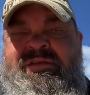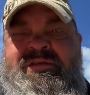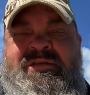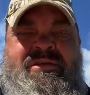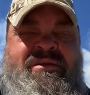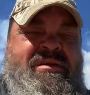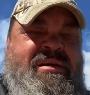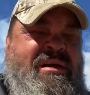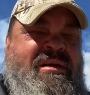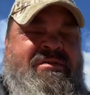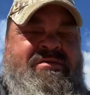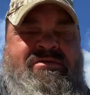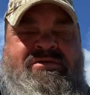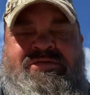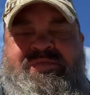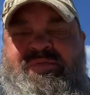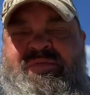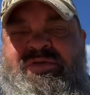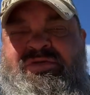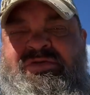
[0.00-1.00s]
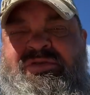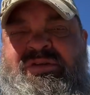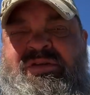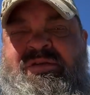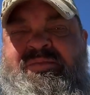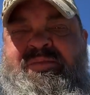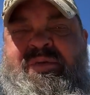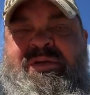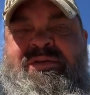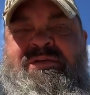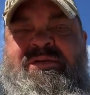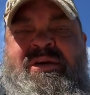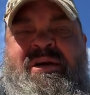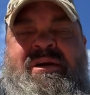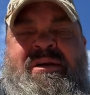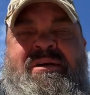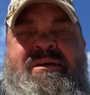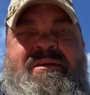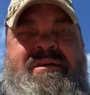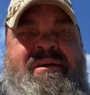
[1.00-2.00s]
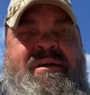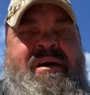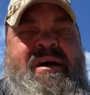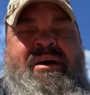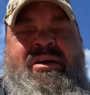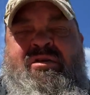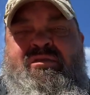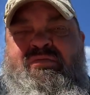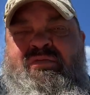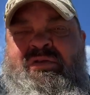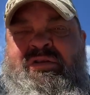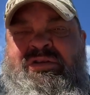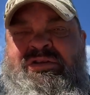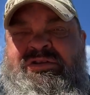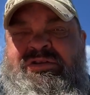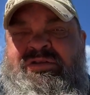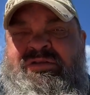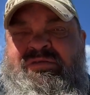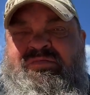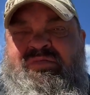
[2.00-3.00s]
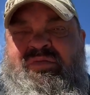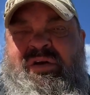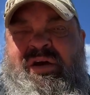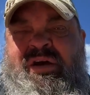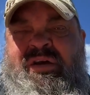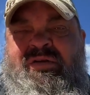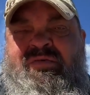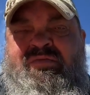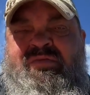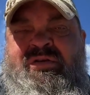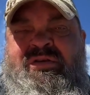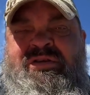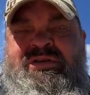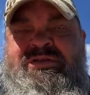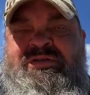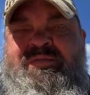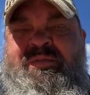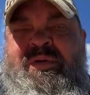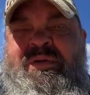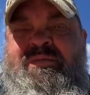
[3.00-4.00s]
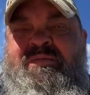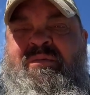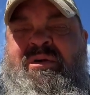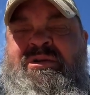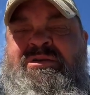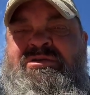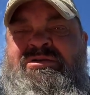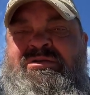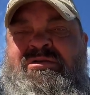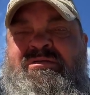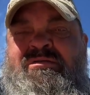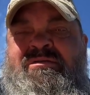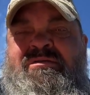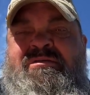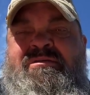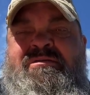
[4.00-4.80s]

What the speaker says: And again, there's music, but I don't really speak much. So